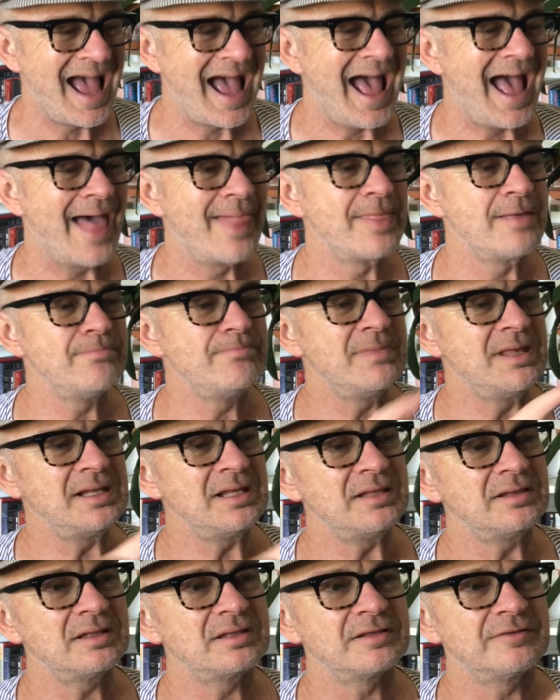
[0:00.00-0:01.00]
And the
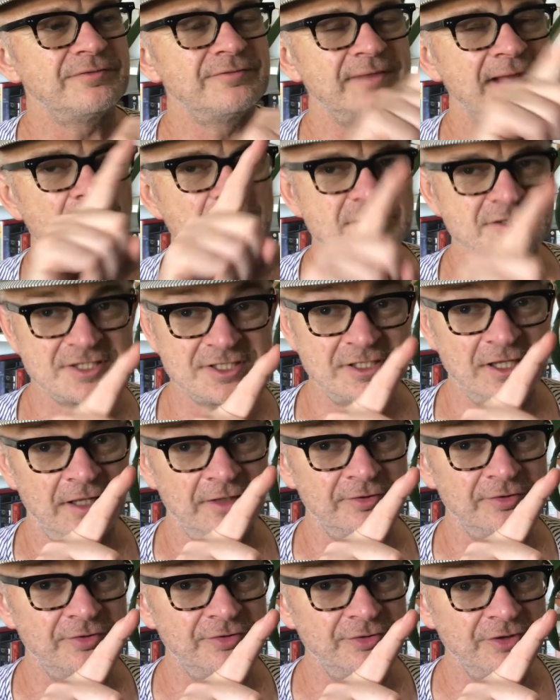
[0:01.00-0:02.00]
minute that the flowers start
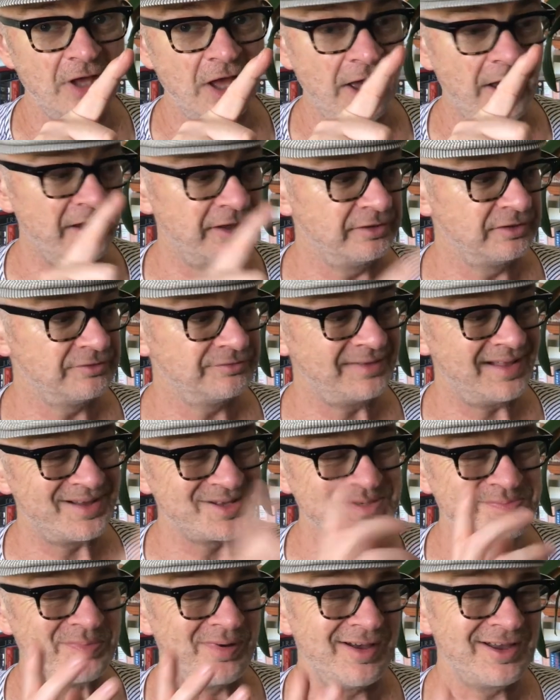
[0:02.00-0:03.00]
to die and the flower
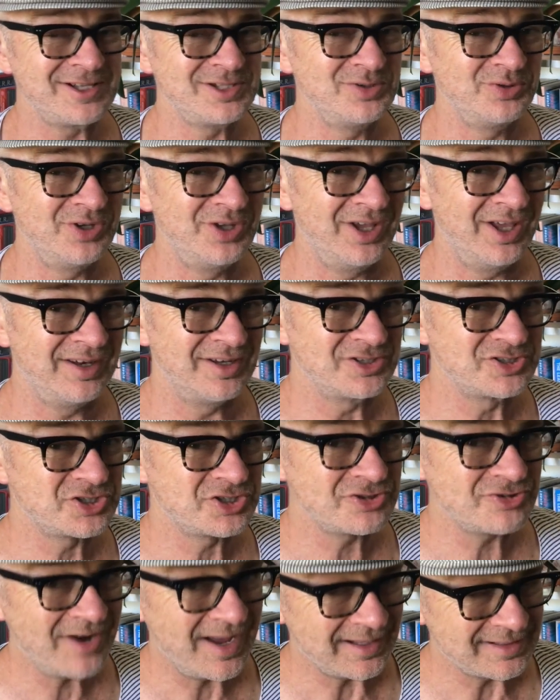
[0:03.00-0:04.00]
spike's looking
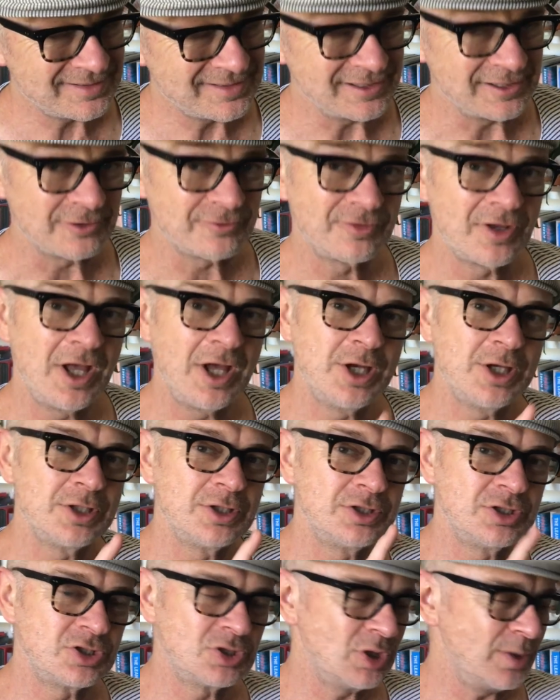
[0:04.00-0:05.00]
unattractive,
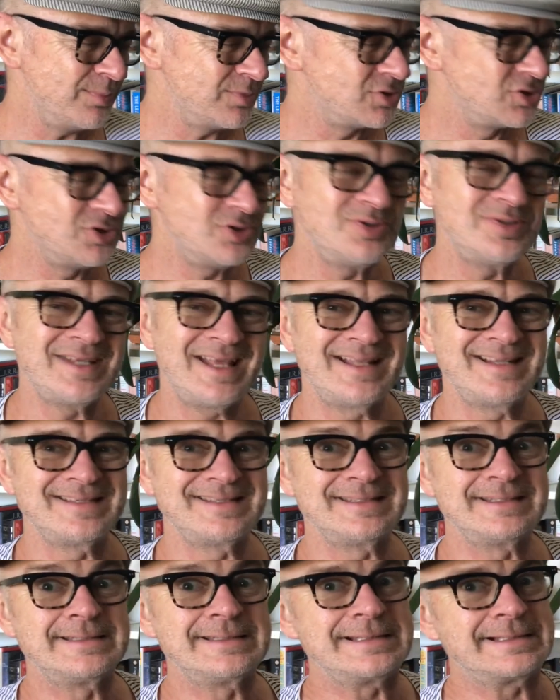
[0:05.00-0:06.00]
the shops do tend
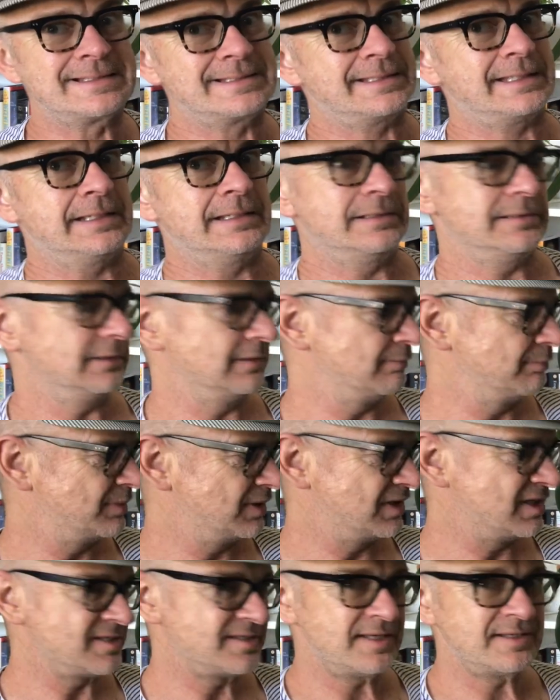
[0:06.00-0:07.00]
to discount them
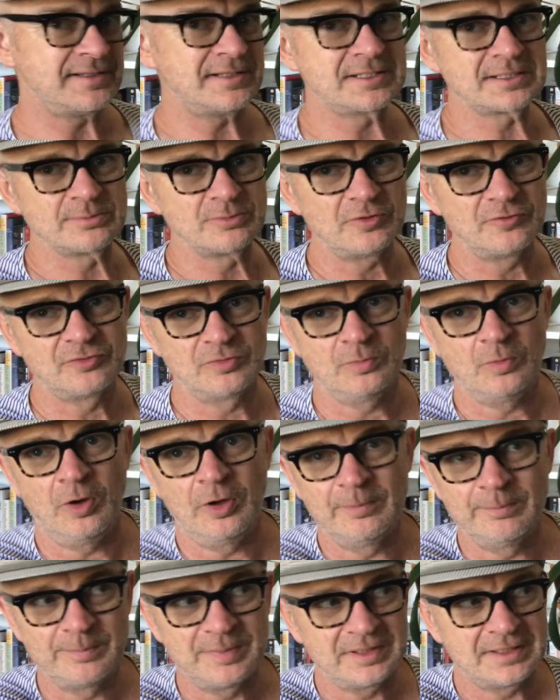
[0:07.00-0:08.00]
because they need to move them
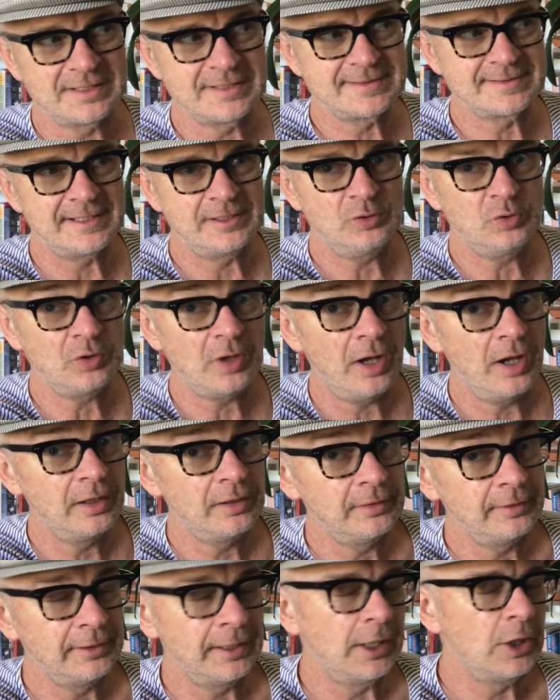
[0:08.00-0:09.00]
on, because they look
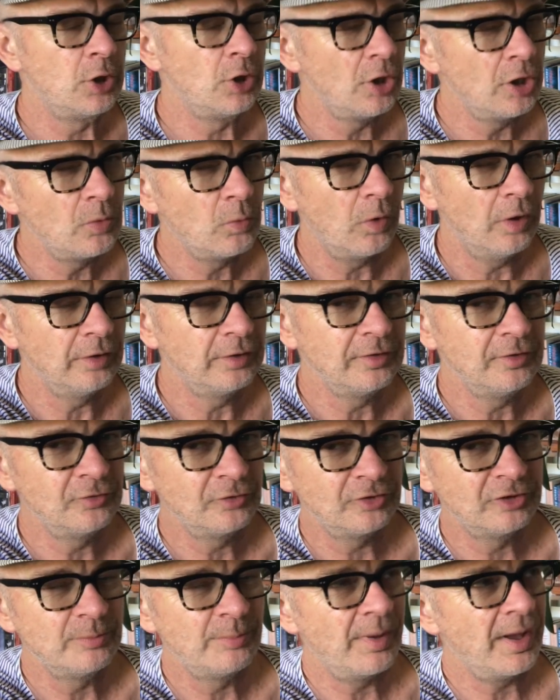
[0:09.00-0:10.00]
ugly and no one is
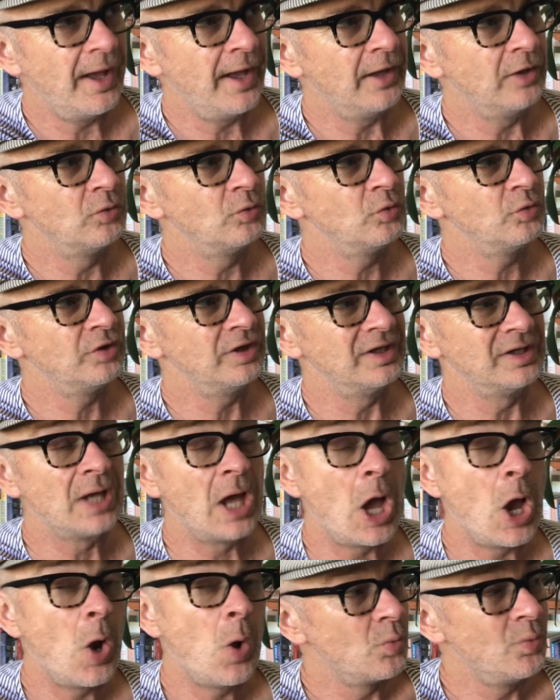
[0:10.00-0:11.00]
going to buy an orchid
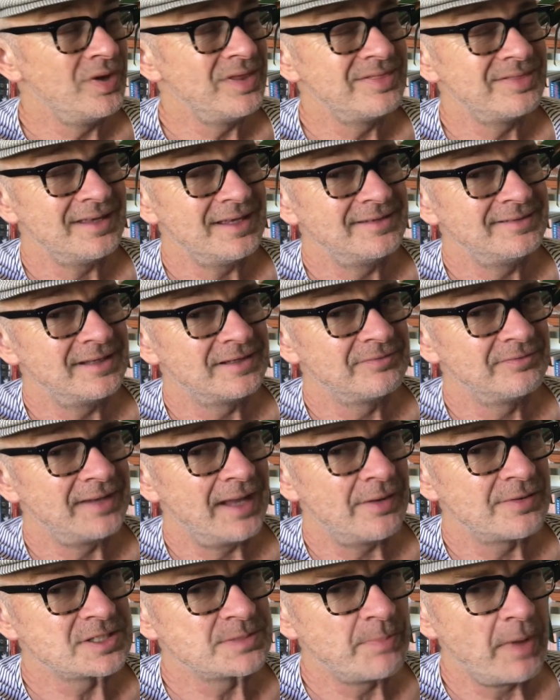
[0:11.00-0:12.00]
with a dead
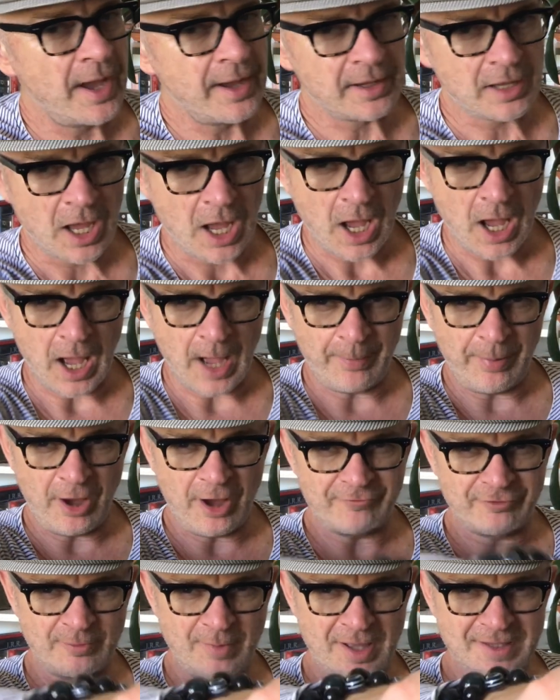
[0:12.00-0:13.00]
flower spike,
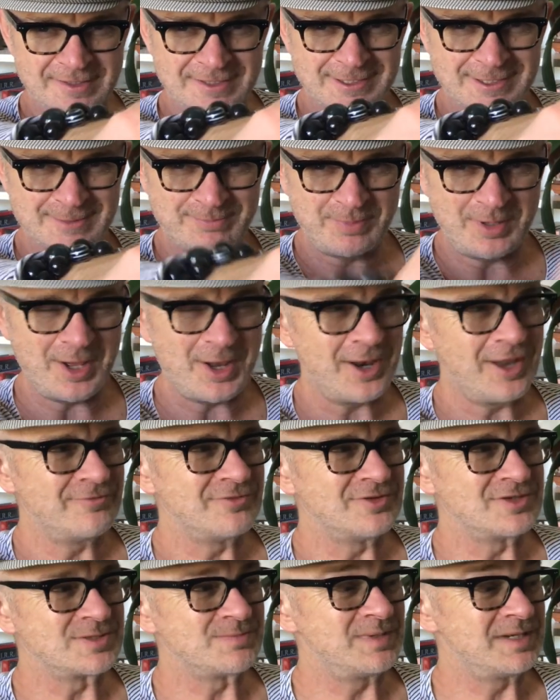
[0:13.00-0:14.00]
apart from us plant
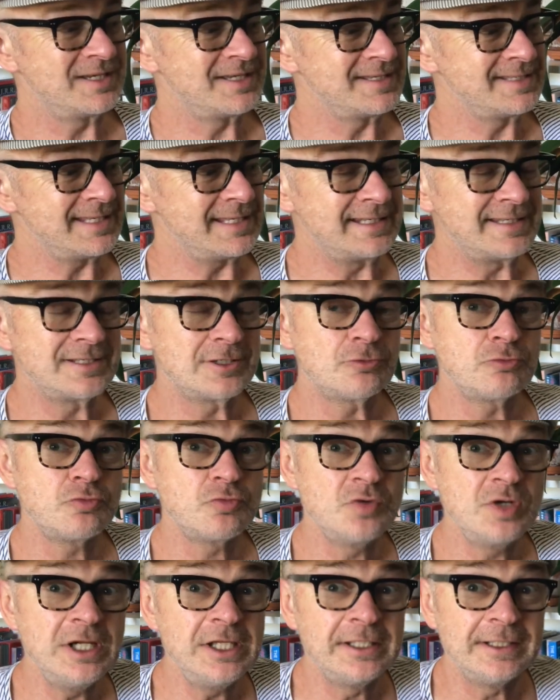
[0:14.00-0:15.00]
lovers, because it is a
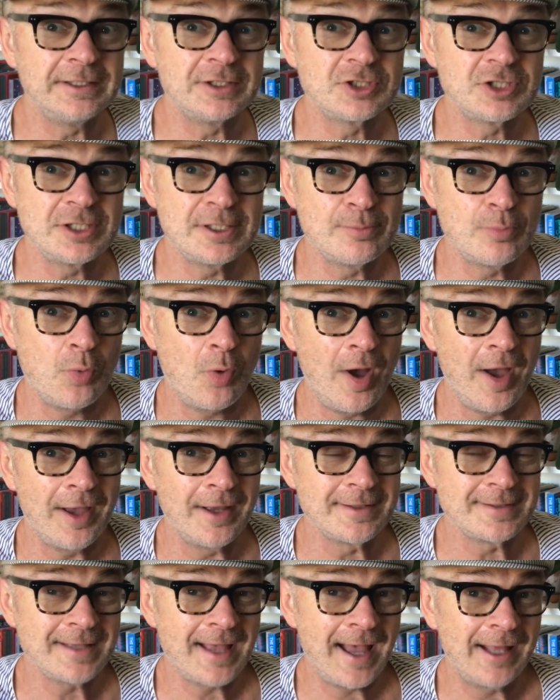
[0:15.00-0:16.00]
really cheap
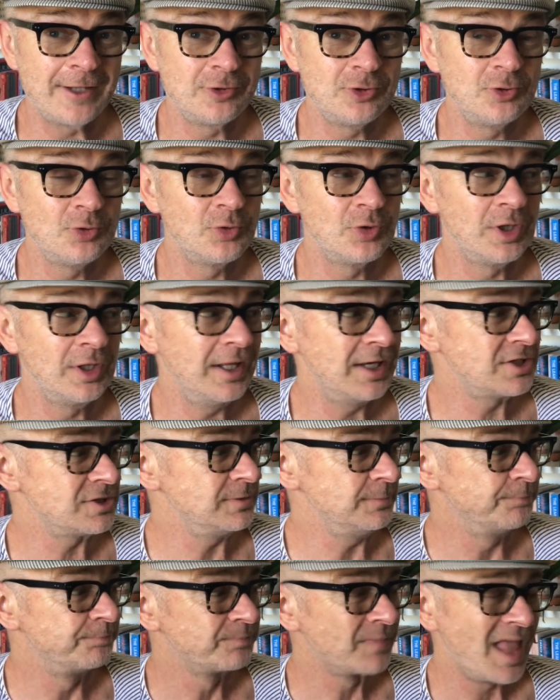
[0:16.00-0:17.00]
way to add to your
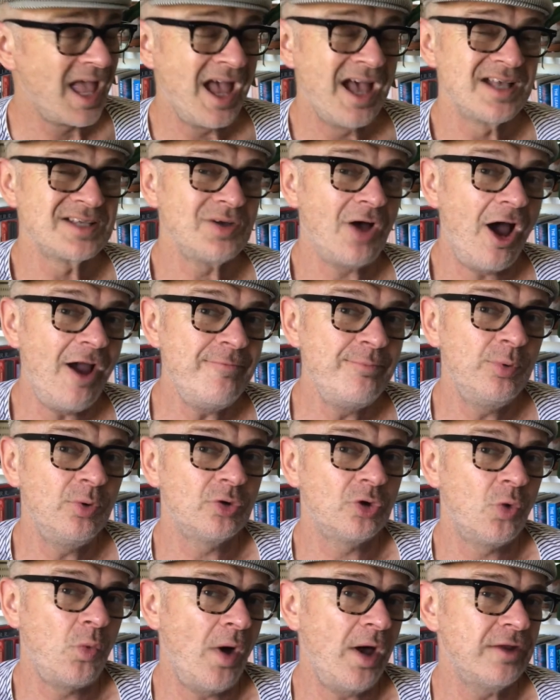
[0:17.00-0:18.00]
collection. So I've bought
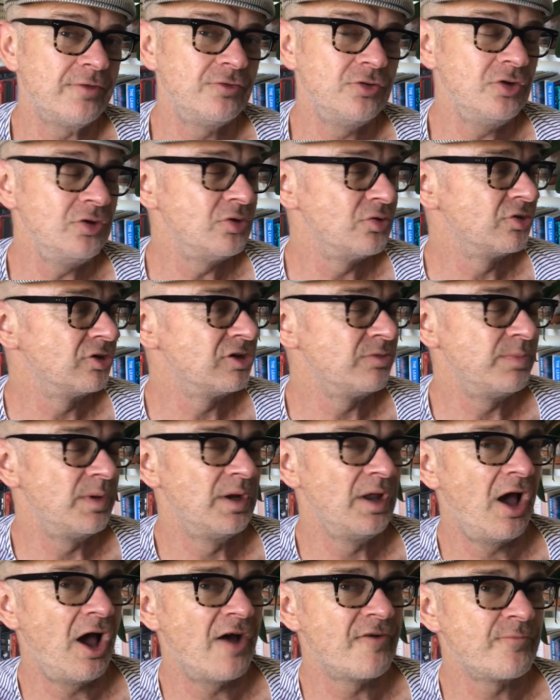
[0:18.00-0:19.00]
quite a few that have been
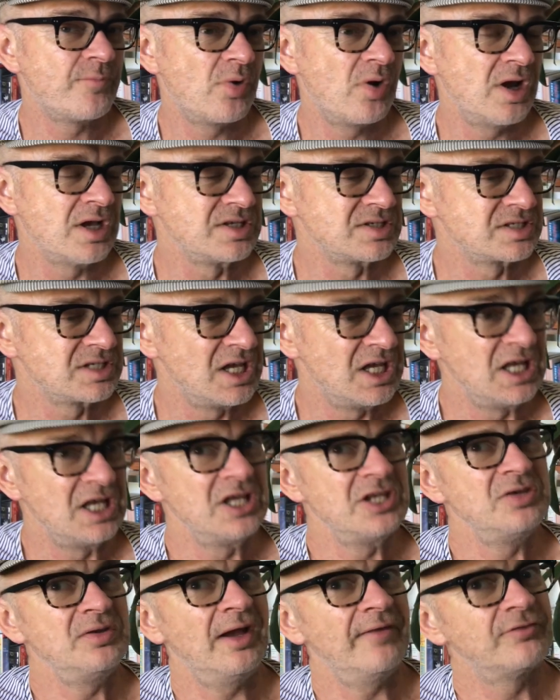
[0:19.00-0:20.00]
half price.
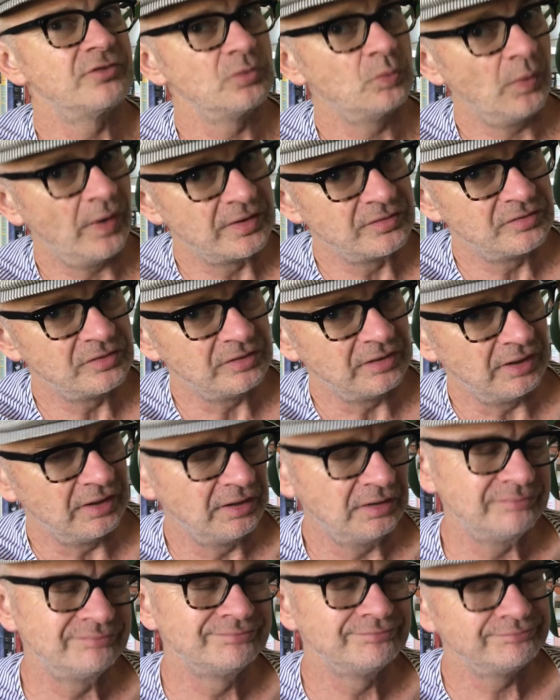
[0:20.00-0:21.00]
You have to wait a
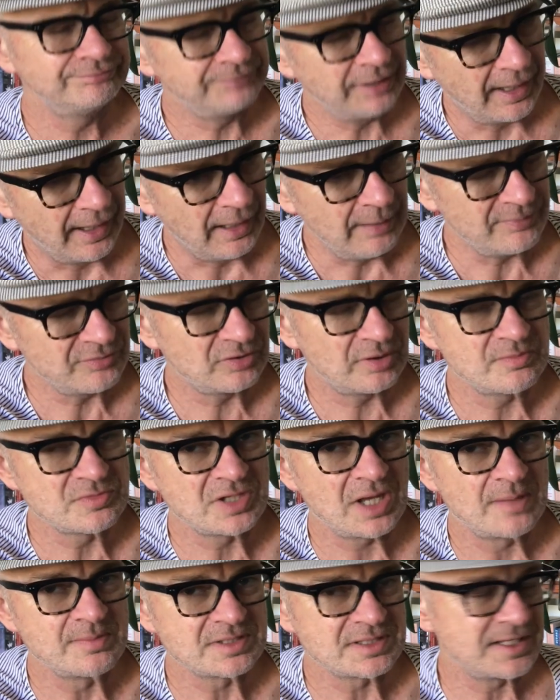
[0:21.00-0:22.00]
year, perhaps
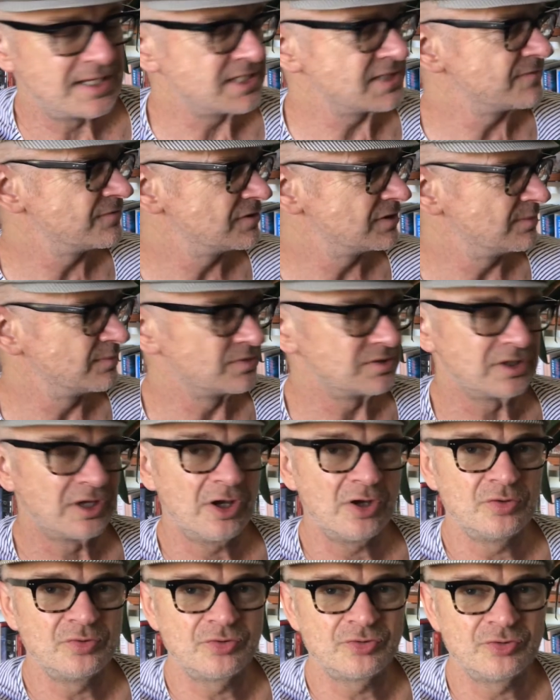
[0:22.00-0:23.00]
sometimes less, for them to
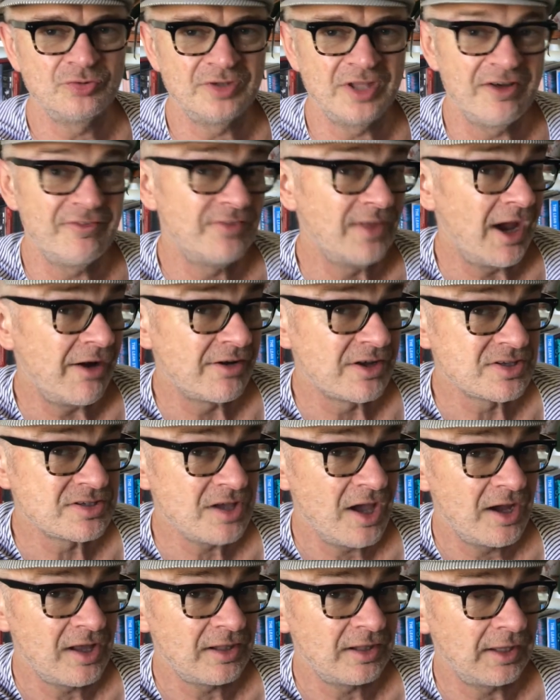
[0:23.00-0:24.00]
go through their flowering
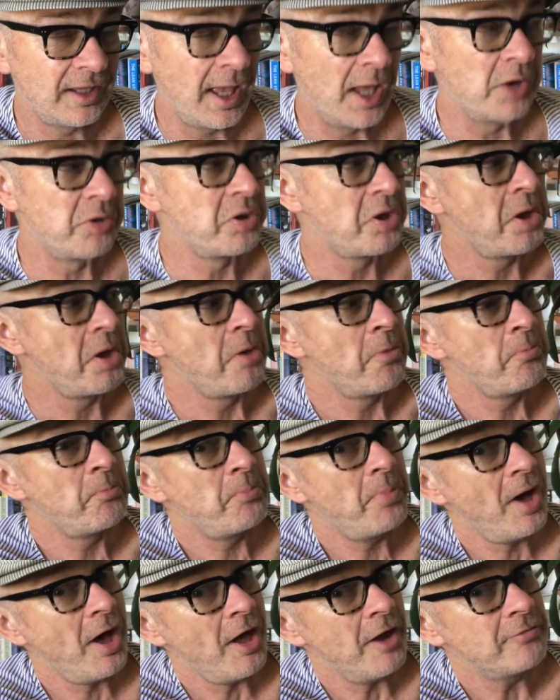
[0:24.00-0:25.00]
cycle again,
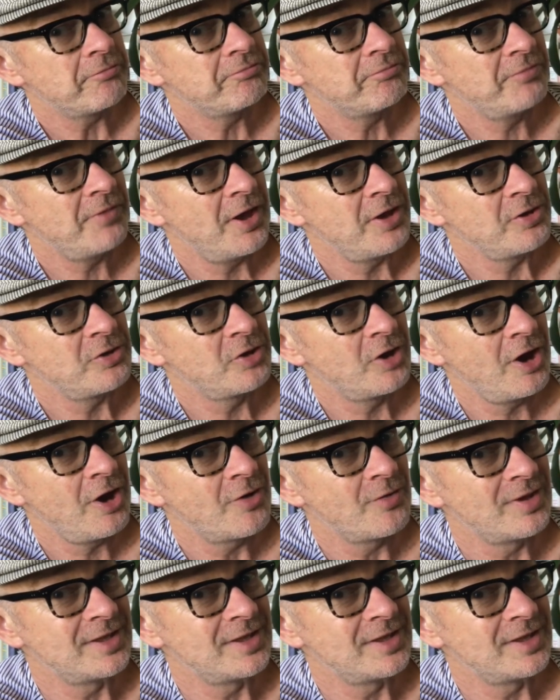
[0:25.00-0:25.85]
but there you go.